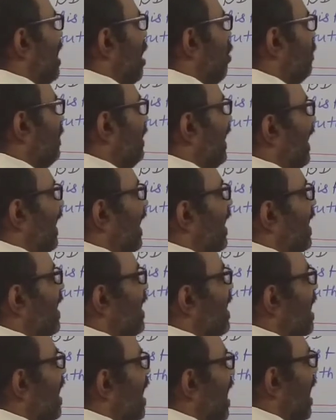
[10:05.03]
Now D
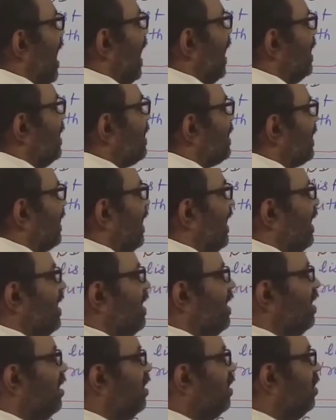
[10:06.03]
here and C
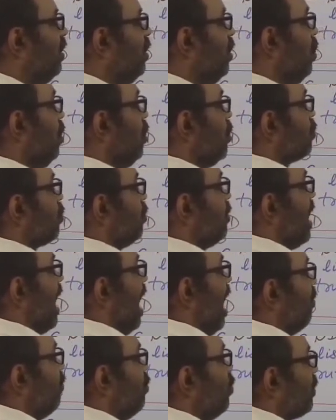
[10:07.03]
here. So
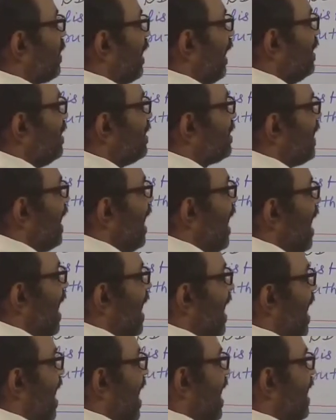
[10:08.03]
now you can
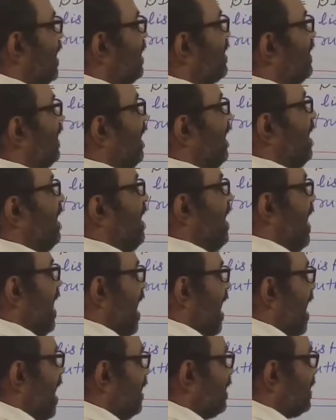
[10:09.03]
say
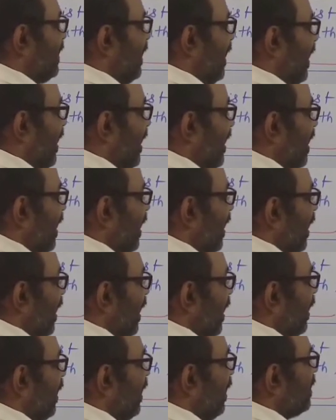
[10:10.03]
AC
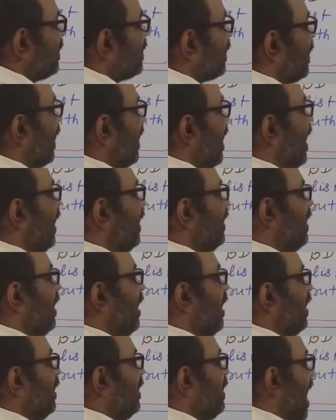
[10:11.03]
is
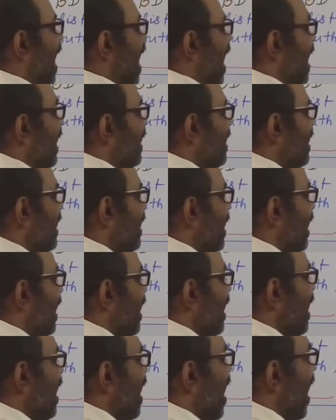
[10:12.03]
greater than
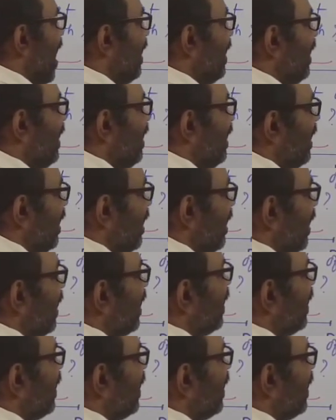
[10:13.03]
AD.